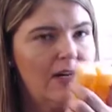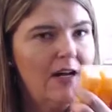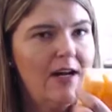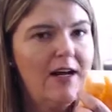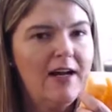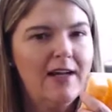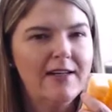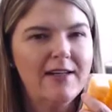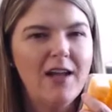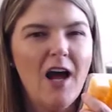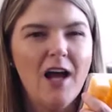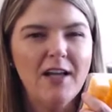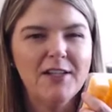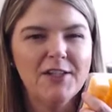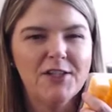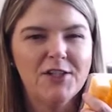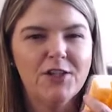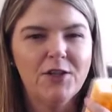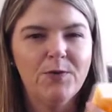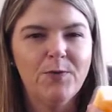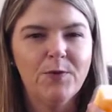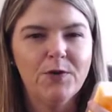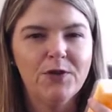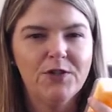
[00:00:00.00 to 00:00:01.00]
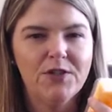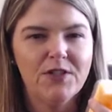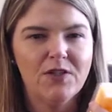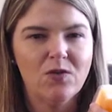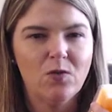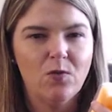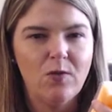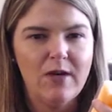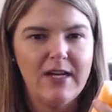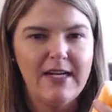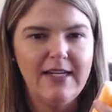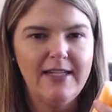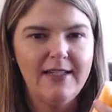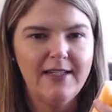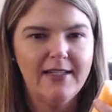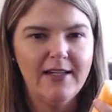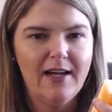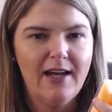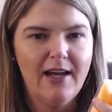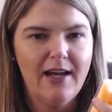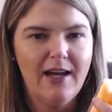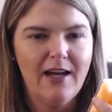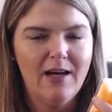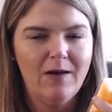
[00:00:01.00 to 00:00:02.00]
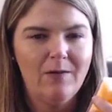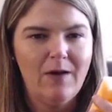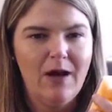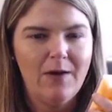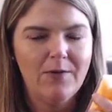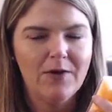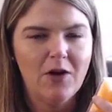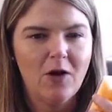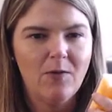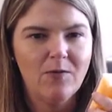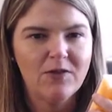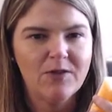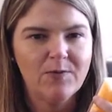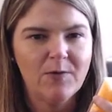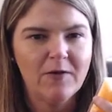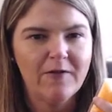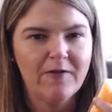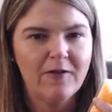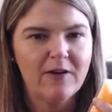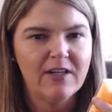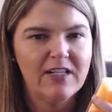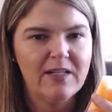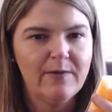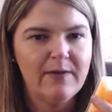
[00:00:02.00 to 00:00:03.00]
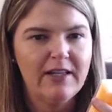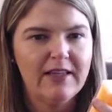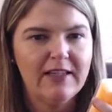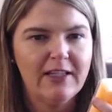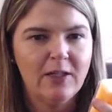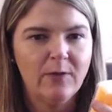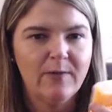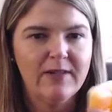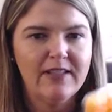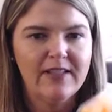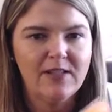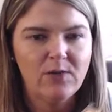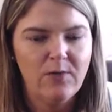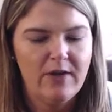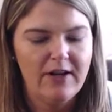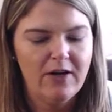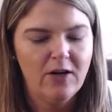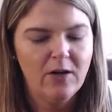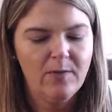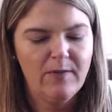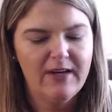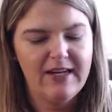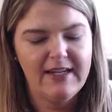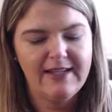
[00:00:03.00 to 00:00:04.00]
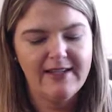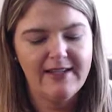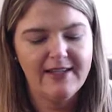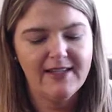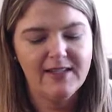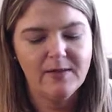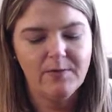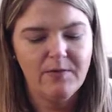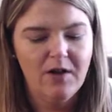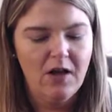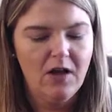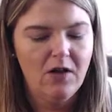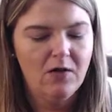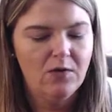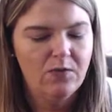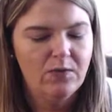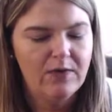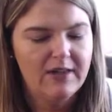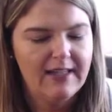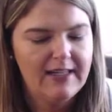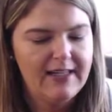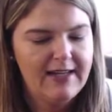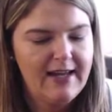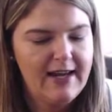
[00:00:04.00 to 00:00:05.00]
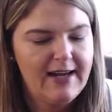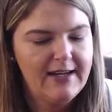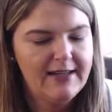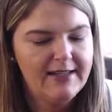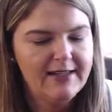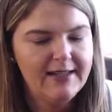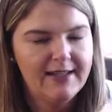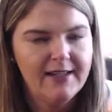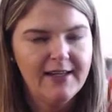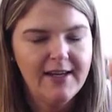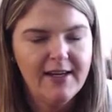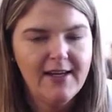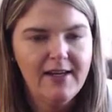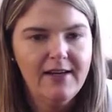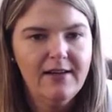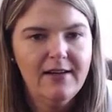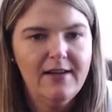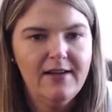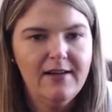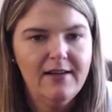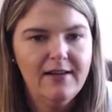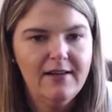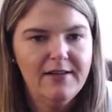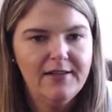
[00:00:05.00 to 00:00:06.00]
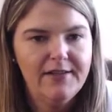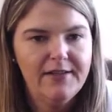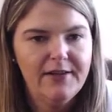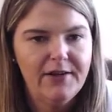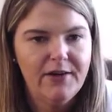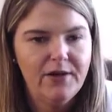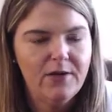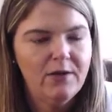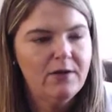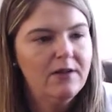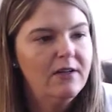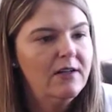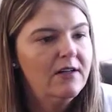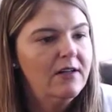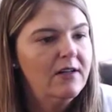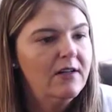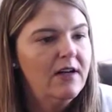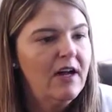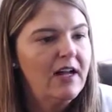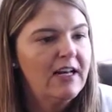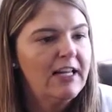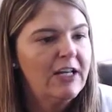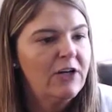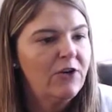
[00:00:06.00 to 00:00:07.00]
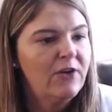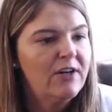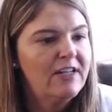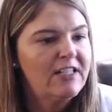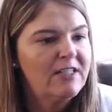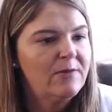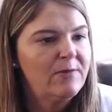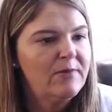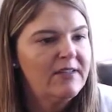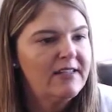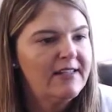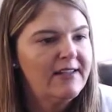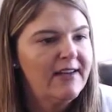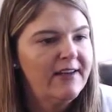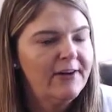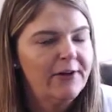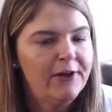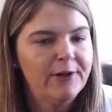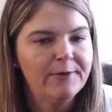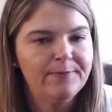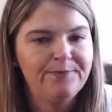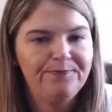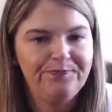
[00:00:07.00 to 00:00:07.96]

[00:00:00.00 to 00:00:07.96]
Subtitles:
Not super sweet. I would almost prefer it to be a little bit sweeter, but it does smell really nice. So, Honey Crisp Cider.